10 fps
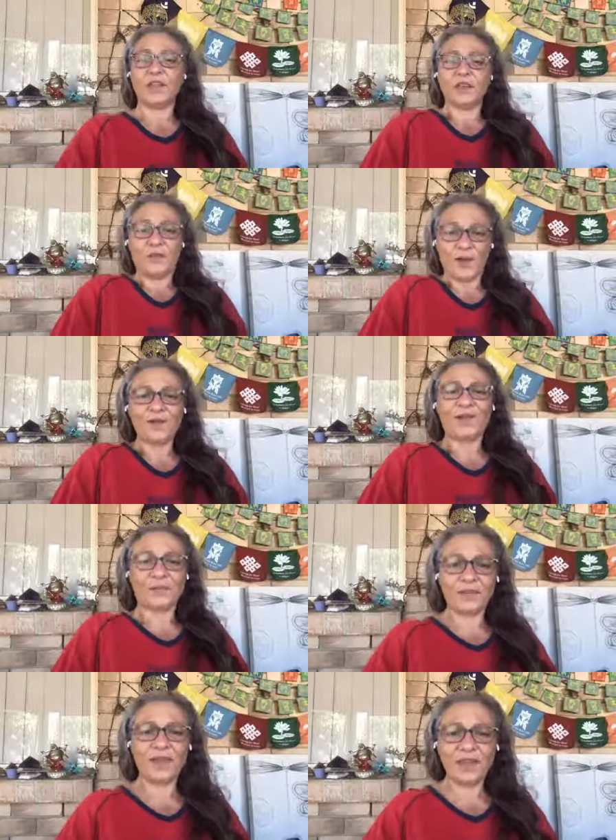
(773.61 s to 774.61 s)
You're
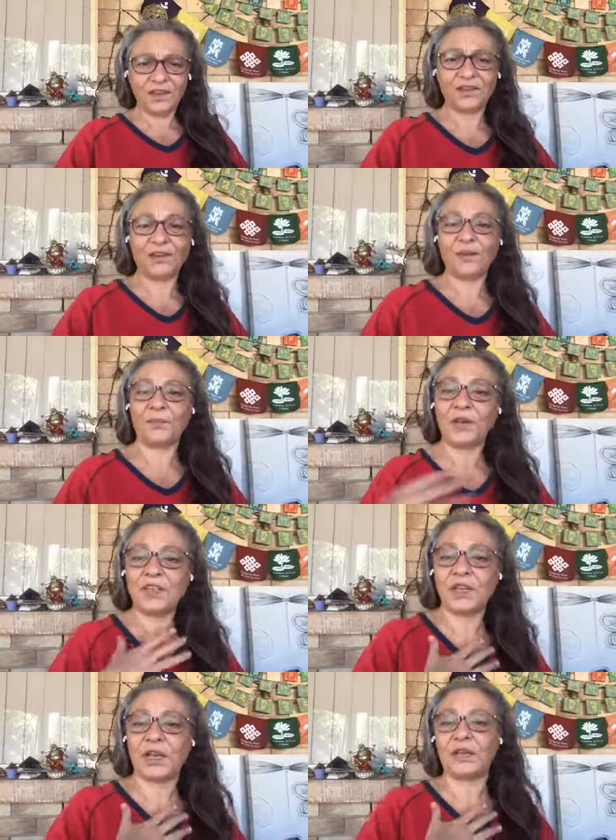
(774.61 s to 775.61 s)
welcome. Thank you. I
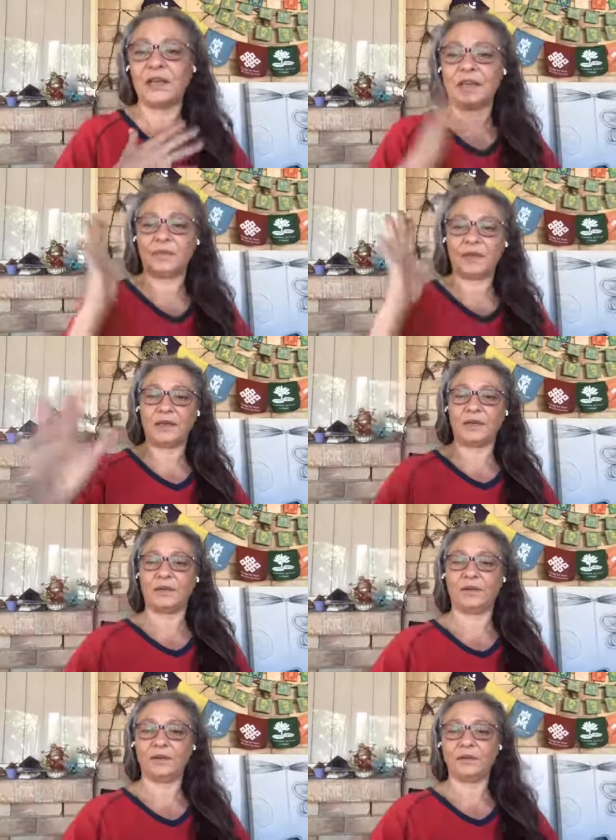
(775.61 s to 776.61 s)
appreciate you letting me
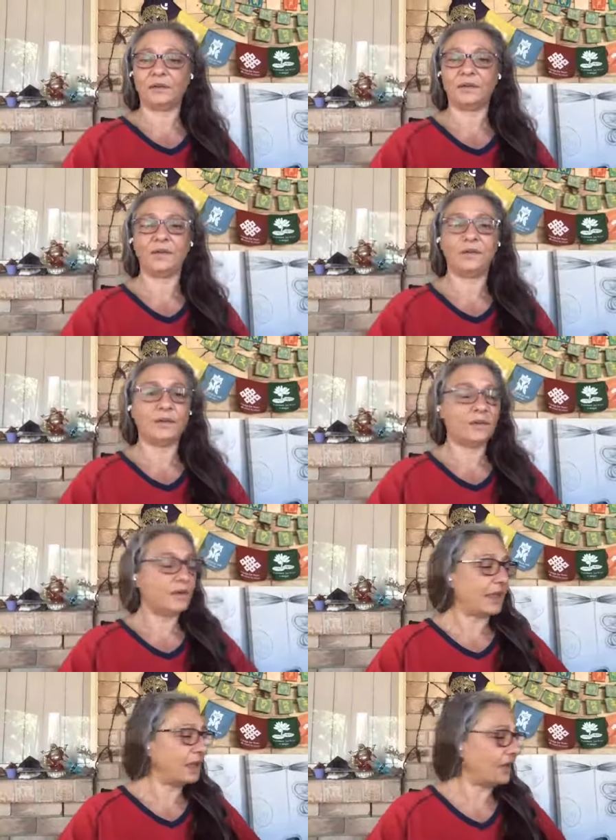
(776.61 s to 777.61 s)
know.
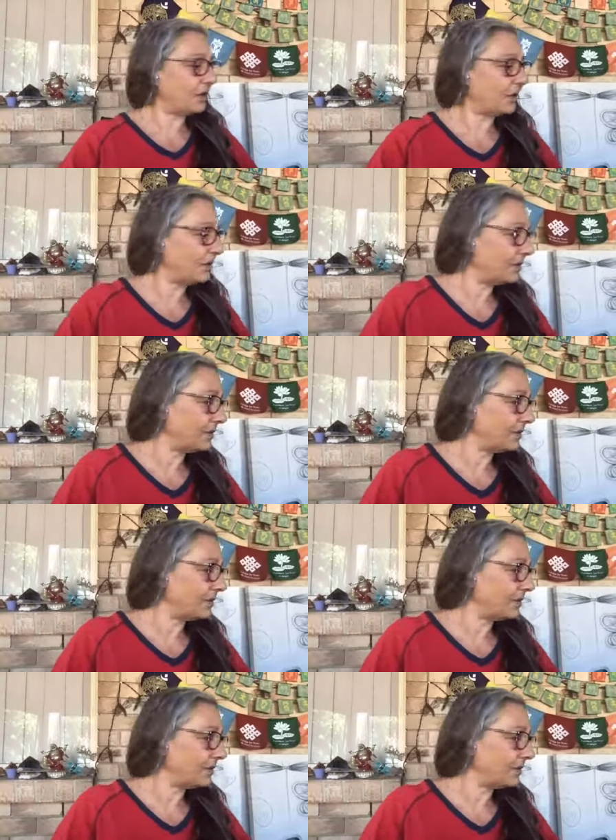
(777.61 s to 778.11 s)
Thank you.